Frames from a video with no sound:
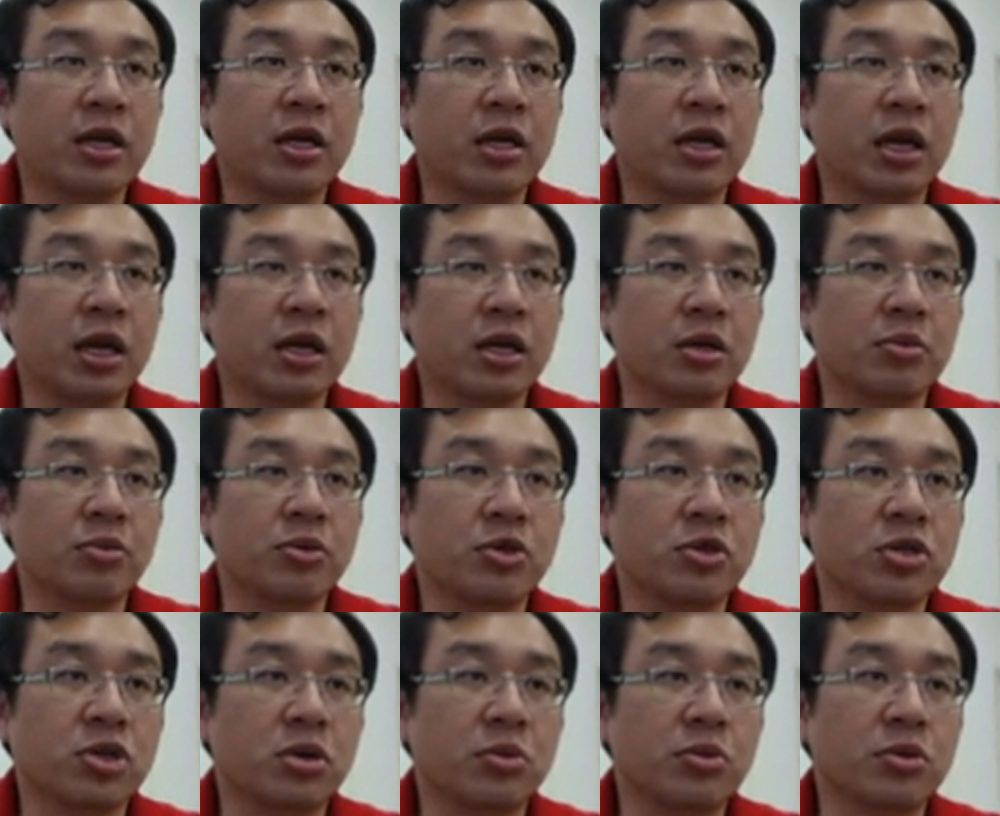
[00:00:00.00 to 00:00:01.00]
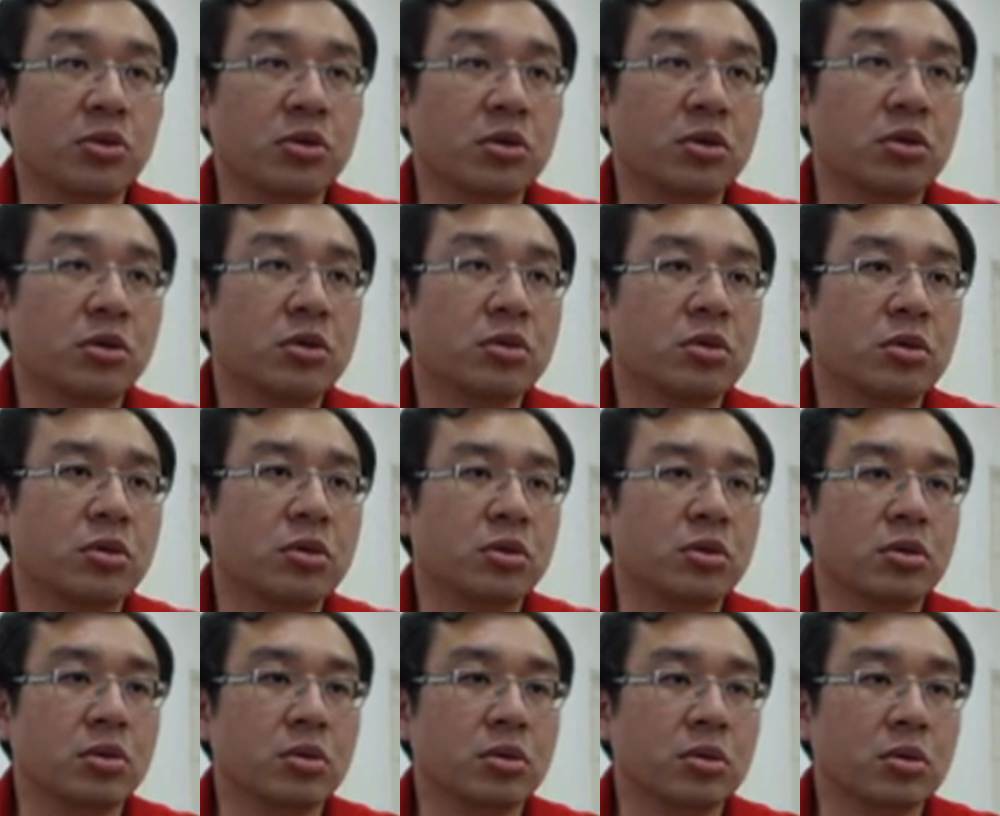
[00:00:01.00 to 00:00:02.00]
then the bishop will go
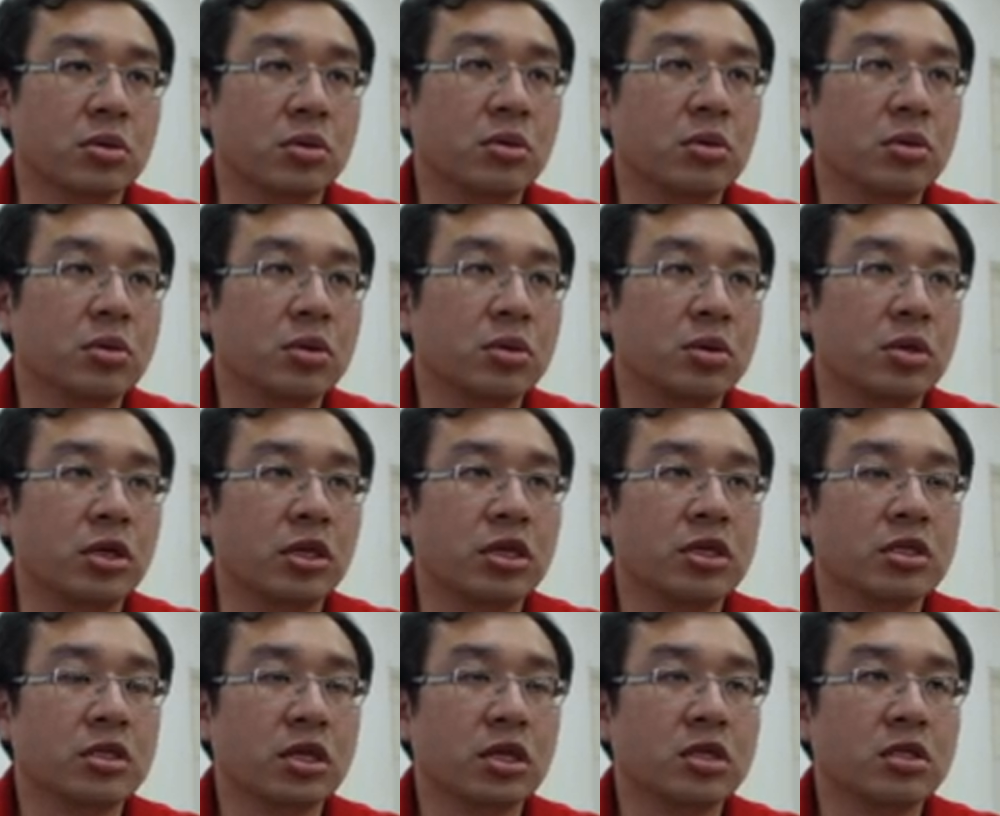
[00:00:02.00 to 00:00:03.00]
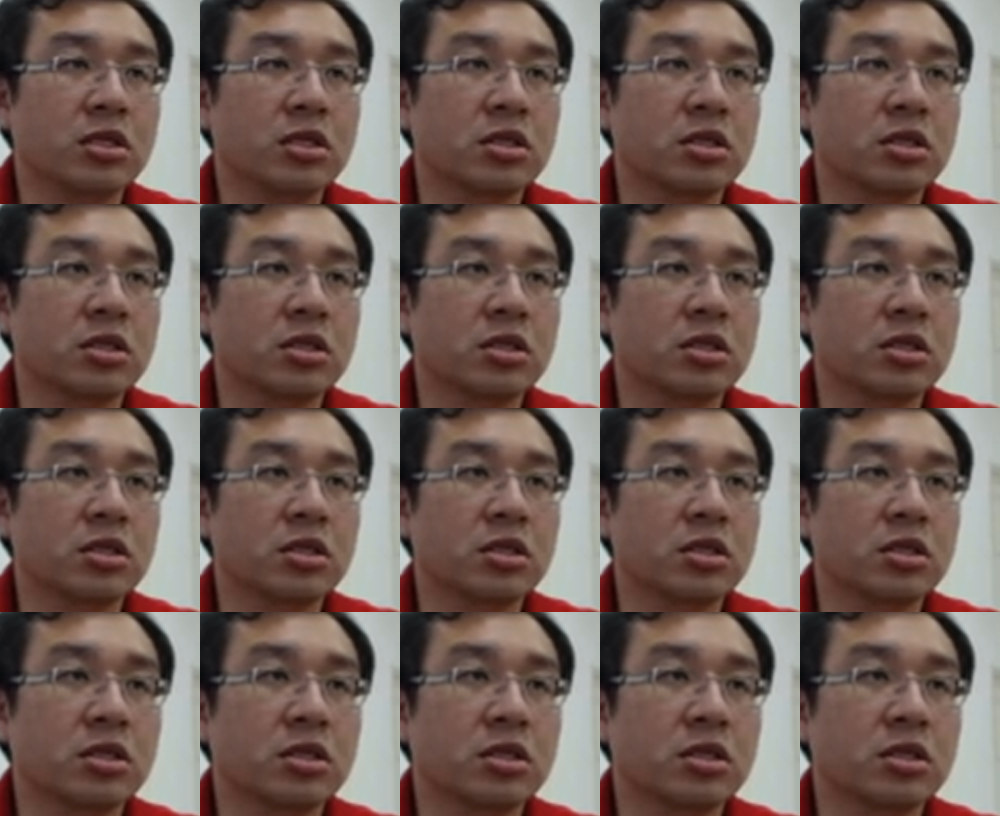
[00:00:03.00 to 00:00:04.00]
to d6
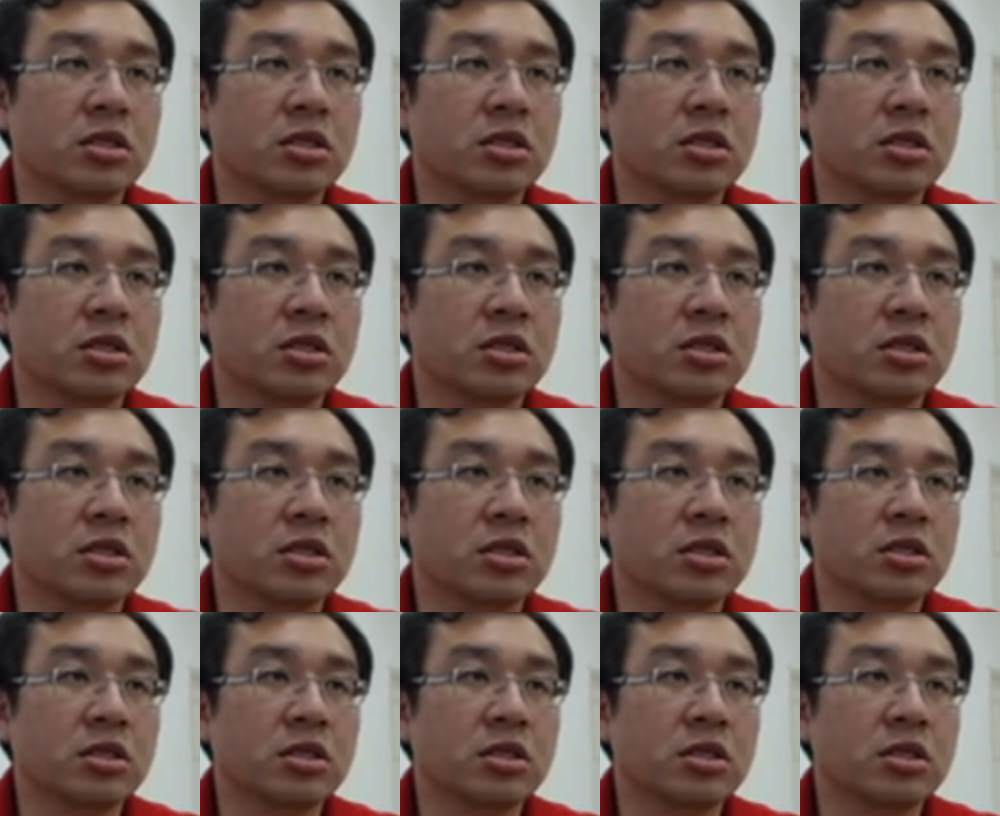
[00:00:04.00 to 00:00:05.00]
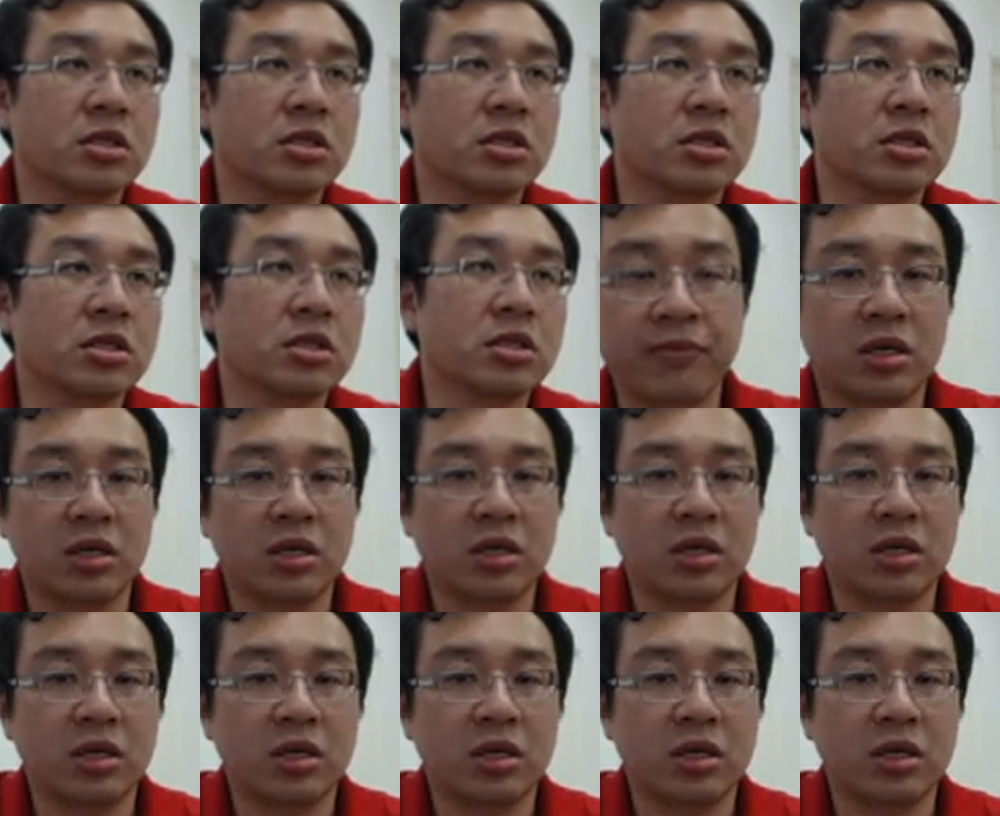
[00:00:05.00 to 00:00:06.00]
and attack the queen
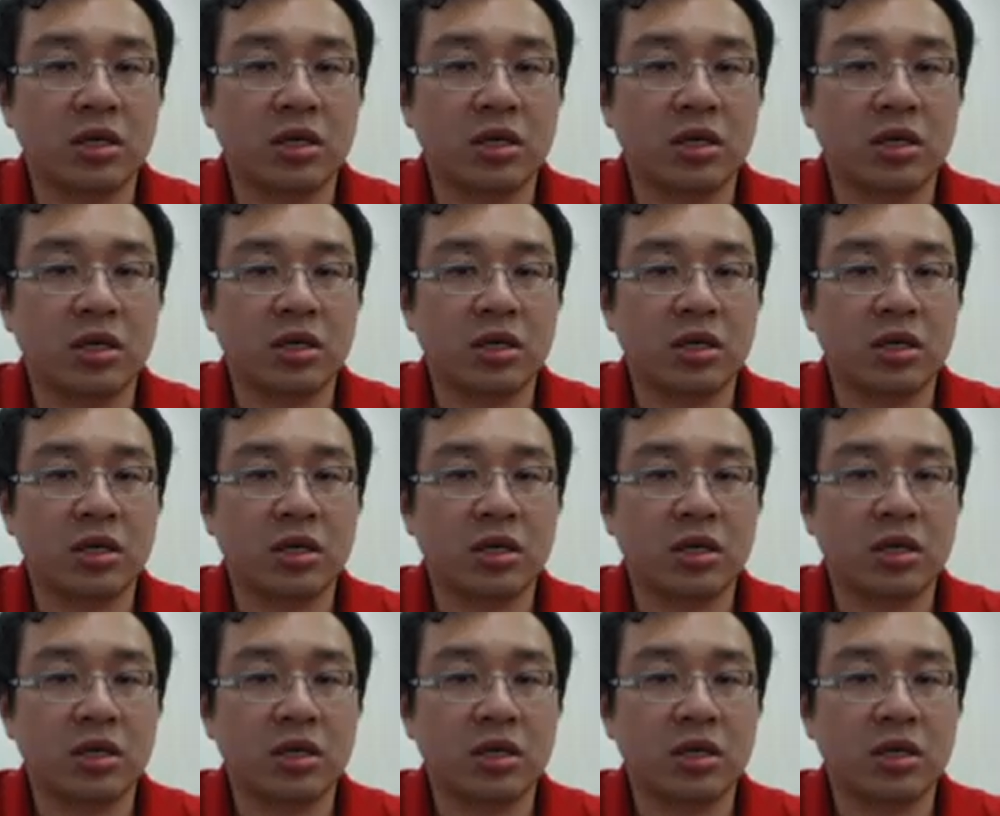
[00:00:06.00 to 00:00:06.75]
and winning the